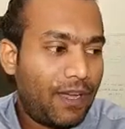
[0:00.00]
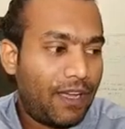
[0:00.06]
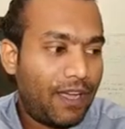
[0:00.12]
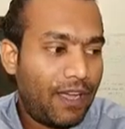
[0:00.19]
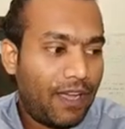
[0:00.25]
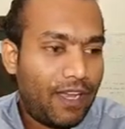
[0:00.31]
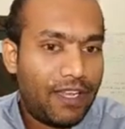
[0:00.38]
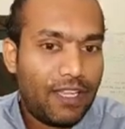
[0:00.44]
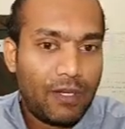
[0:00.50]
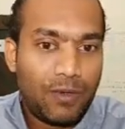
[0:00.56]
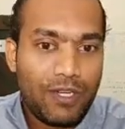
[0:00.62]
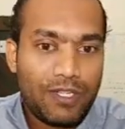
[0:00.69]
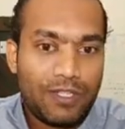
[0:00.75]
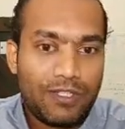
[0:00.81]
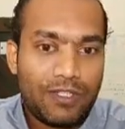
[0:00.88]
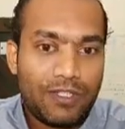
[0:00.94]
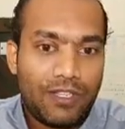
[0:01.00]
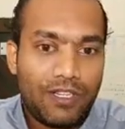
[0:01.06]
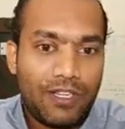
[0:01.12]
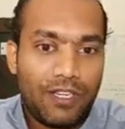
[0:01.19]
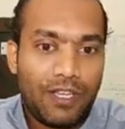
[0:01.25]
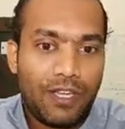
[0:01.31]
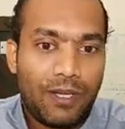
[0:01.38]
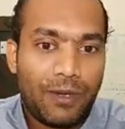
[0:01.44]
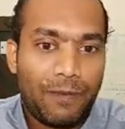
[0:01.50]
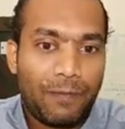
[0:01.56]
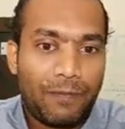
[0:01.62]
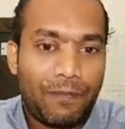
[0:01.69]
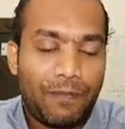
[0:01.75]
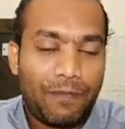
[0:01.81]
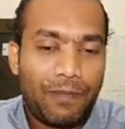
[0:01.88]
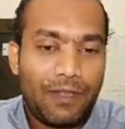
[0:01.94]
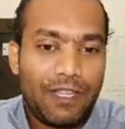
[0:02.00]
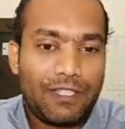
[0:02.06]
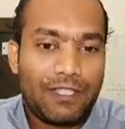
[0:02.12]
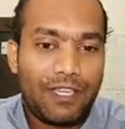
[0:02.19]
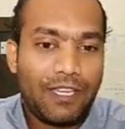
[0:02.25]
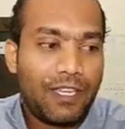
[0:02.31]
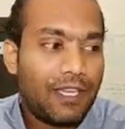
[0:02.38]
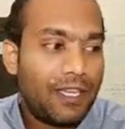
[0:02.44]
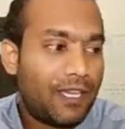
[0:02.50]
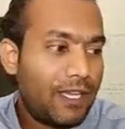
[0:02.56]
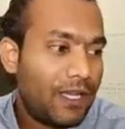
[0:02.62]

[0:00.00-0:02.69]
any questions, and let's say